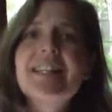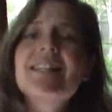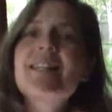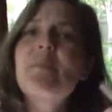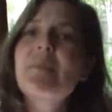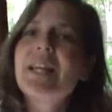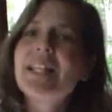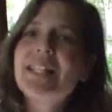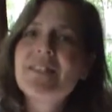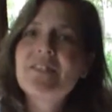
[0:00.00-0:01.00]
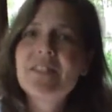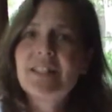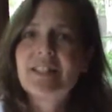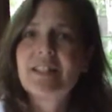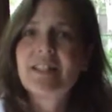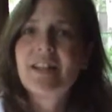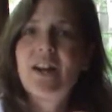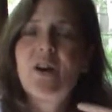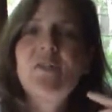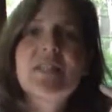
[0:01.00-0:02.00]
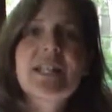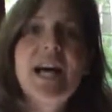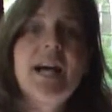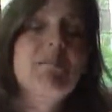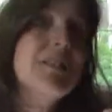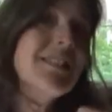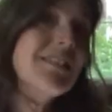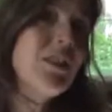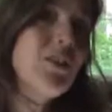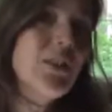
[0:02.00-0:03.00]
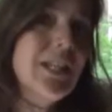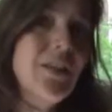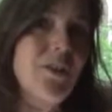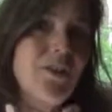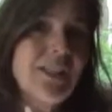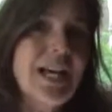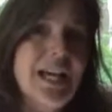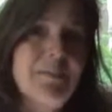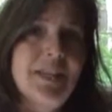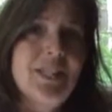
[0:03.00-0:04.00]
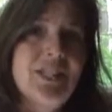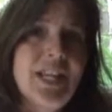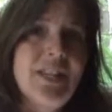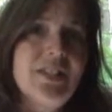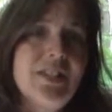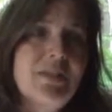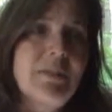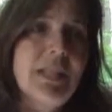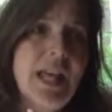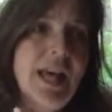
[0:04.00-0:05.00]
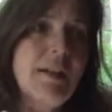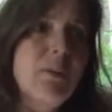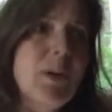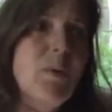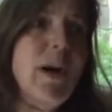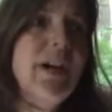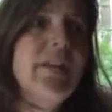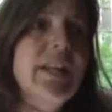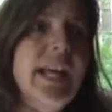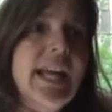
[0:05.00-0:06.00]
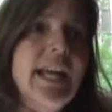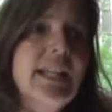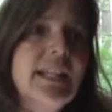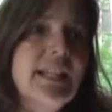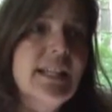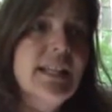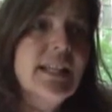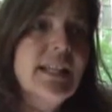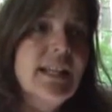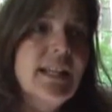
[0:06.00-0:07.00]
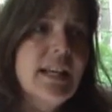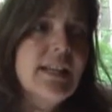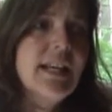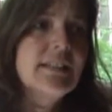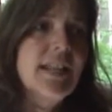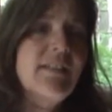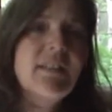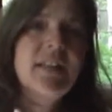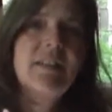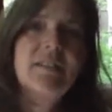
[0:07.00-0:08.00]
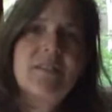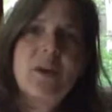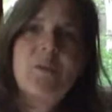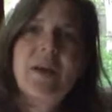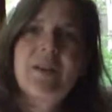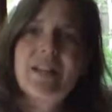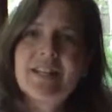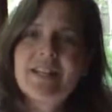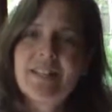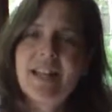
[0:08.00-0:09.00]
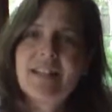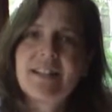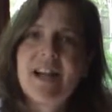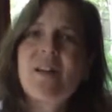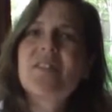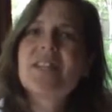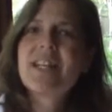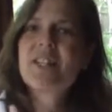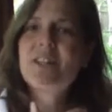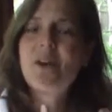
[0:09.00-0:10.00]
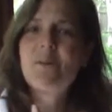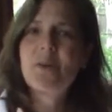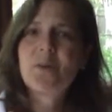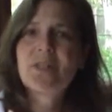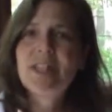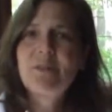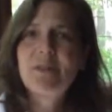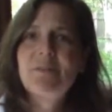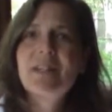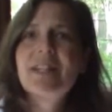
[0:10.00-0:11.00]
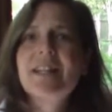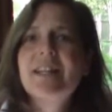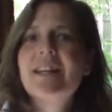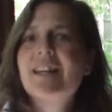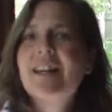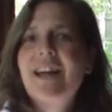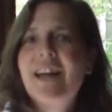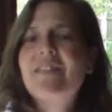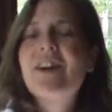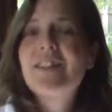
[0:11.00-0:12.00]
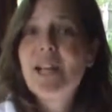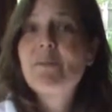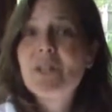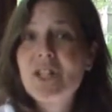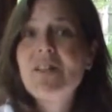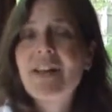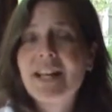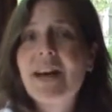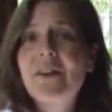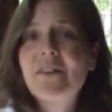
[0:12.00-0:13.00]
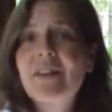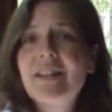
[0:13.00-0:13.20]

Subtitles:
It's something different over time, slowly over time, it changes. But that required a level of awareness and conversation almost that we really have a hard time achieving now.